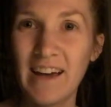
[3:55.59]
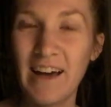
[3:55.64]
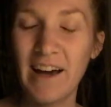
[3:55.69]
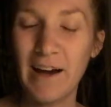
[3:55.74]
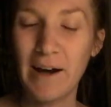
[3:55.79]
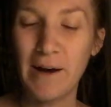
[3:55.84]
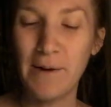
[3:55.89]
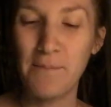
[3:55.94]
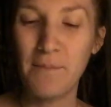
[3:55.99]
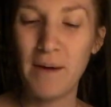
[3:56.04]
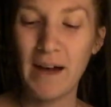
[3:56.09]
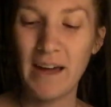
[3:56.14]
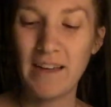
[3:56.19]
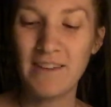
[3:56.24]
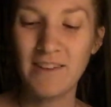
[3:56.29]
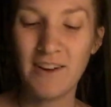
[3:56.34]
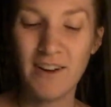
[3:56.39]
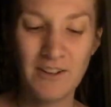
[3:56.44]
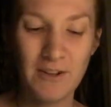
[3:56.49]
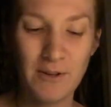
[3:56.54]
Um, my
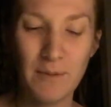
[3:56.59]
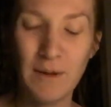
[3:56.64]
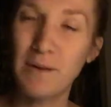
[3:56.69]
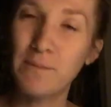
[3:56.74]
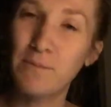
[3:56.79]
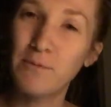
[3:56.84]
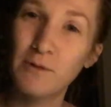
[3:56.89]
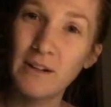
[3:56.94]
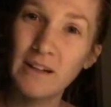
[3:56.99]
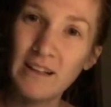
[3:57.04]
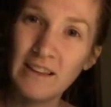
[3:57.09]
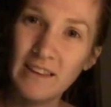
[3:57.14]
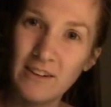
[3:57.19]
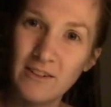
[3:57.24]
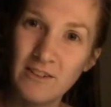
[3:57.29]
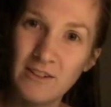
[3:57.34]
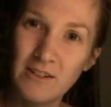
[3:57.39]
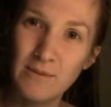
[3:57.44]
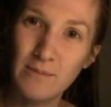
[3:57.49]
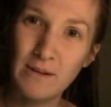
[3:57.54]
doctor made it pretty
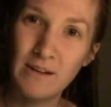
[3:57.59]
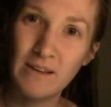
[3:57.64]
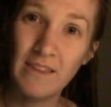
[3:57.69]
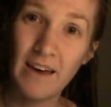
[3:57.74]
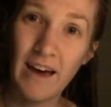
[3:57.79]
clear to me